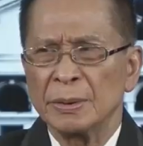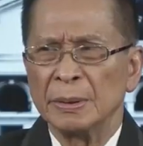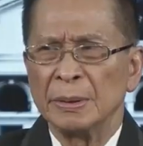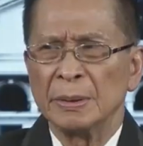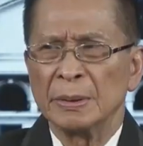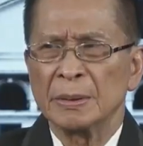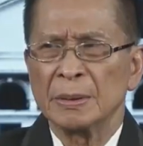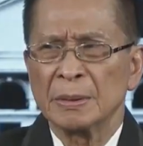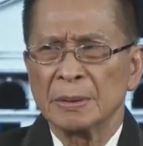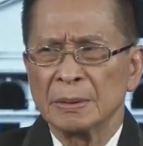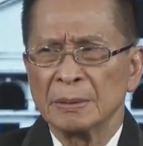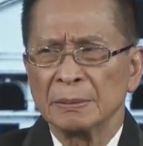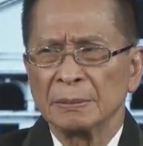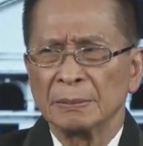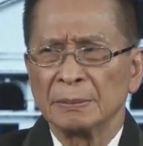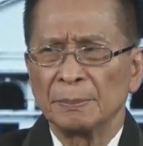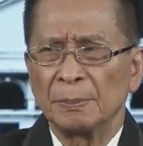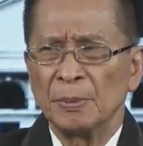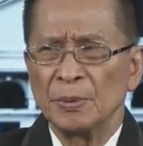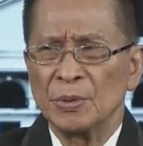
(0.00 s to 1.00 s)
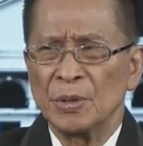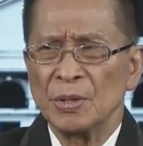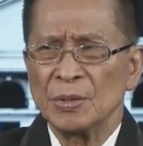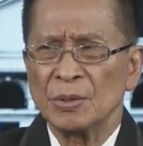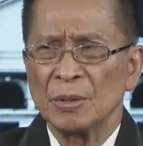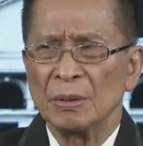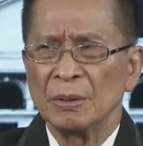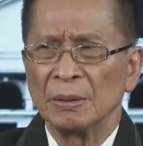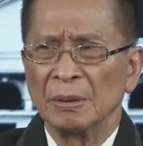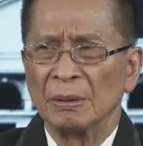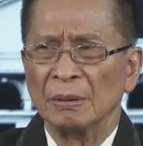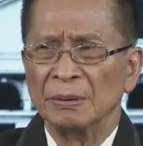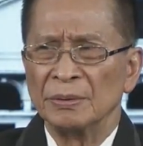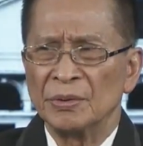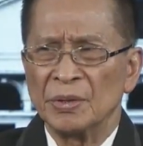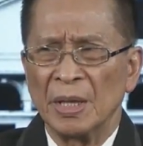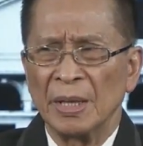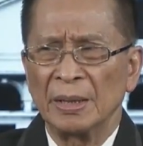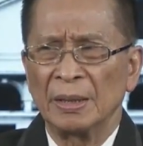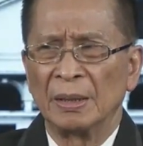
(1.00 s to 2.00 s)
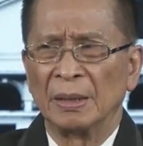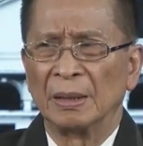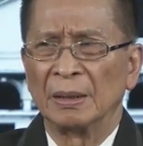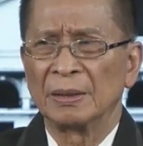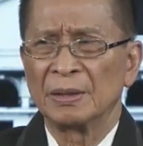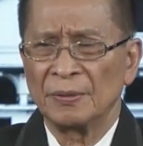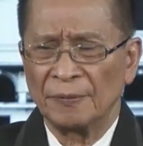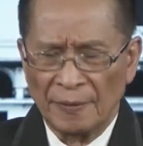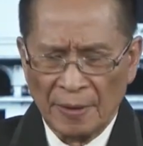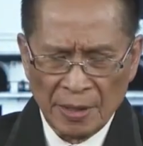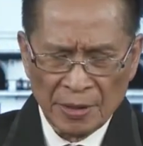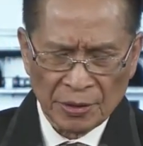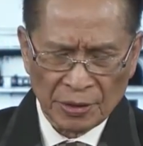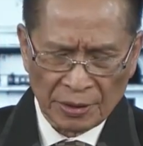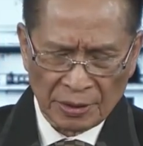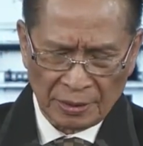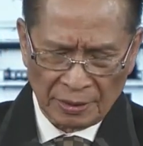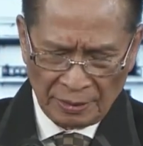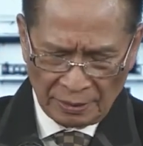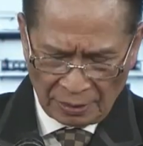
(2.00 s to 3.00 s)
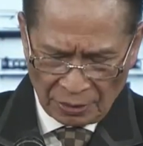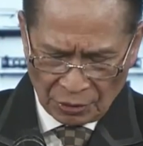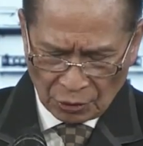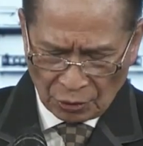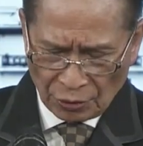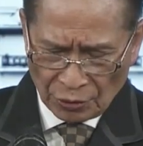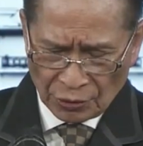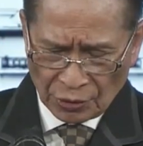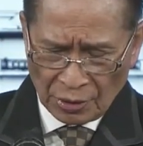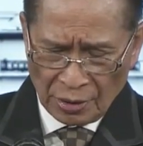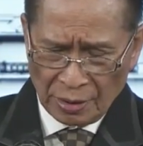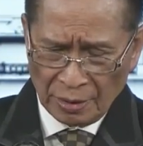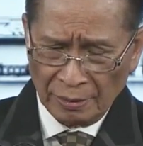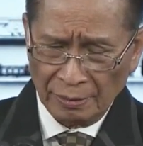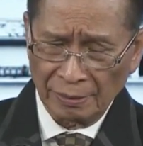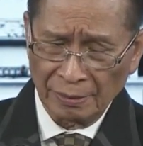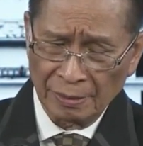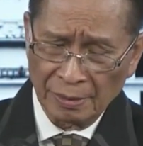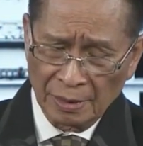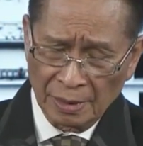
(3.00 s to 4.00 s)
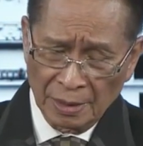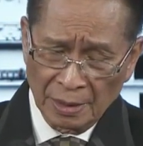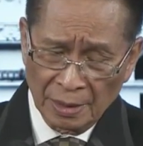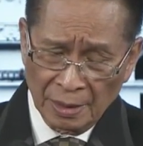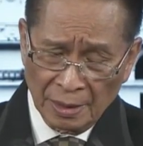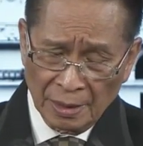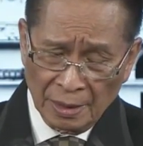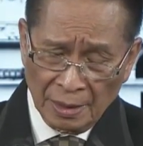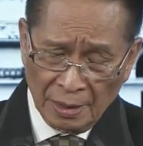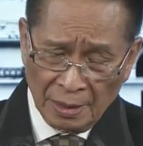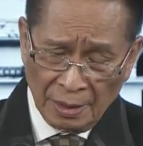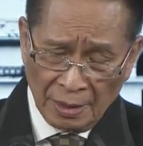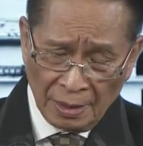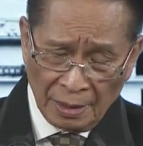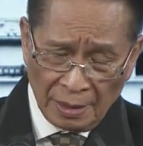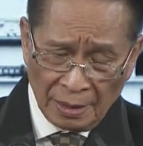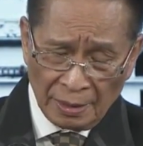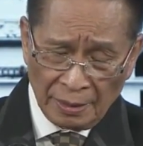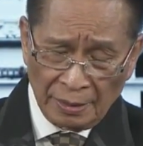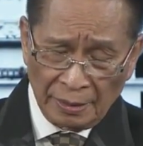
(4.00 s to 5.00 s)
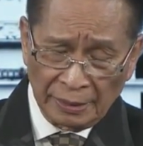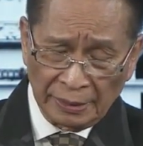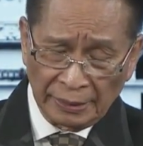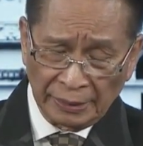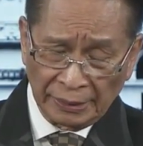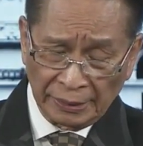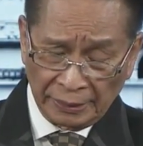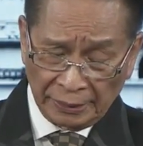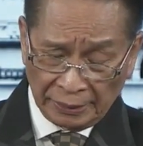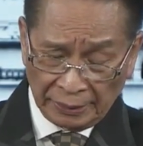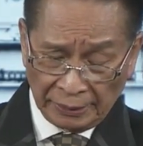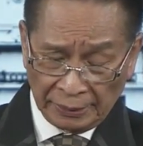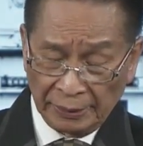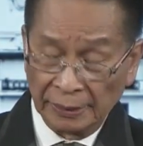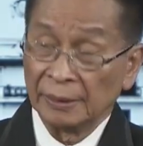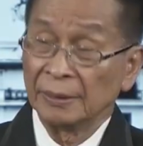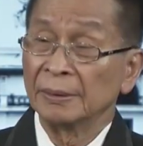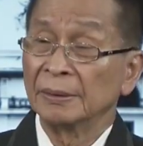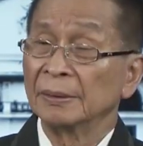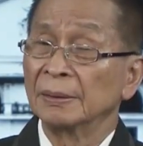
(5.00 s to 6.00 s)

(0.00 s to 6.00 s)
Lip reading: his position on China. As far as he's concerned, the